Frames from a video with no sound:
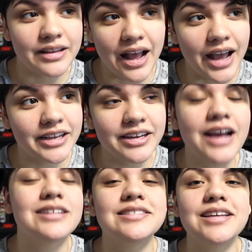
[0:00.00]
I
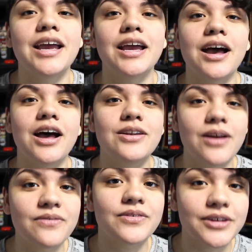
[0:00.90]
cannot say
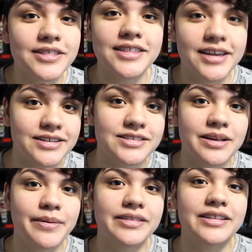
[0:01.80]
enough good things
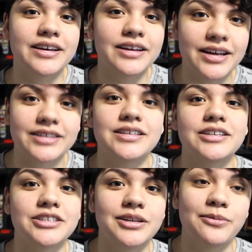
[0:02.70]
about the Connect
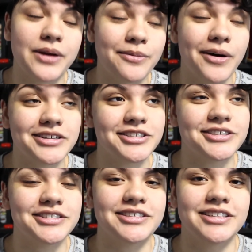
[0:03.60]
section in Weight
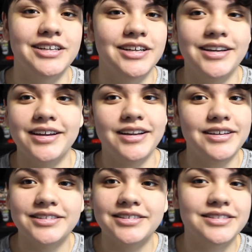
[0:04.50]
Watchers.
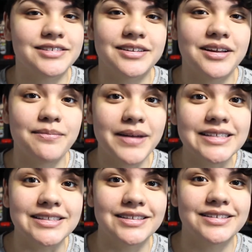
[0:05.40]
It is
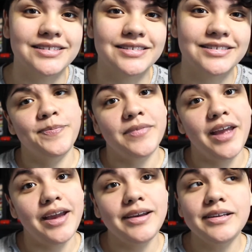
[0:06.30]
amazing.
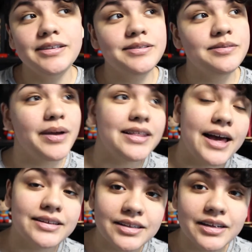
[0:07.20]
And the
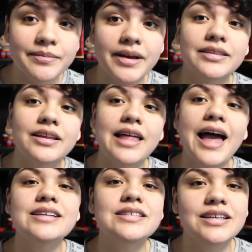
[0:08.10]
last
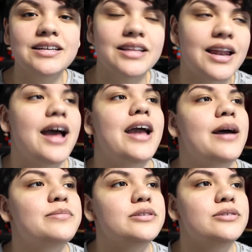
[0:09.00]
thing that I
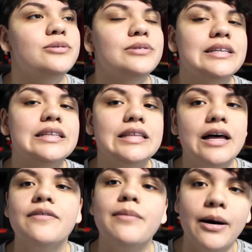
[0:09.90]
absolutely
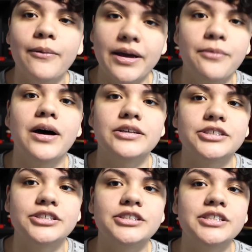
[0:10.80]
love about Weight
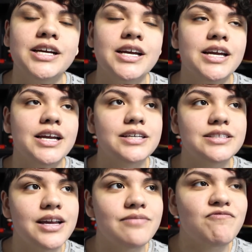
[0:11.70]
Watchers
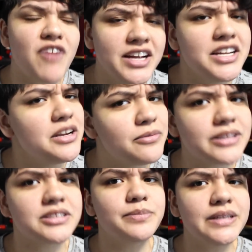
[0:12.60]
is that finding
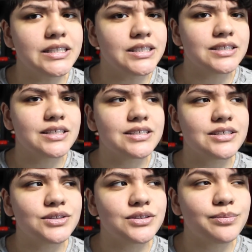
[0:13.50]
recipes is
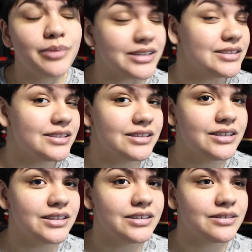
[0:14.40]

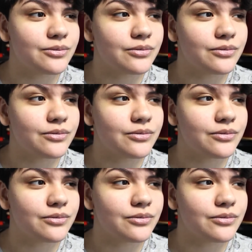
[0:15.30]
surprisingly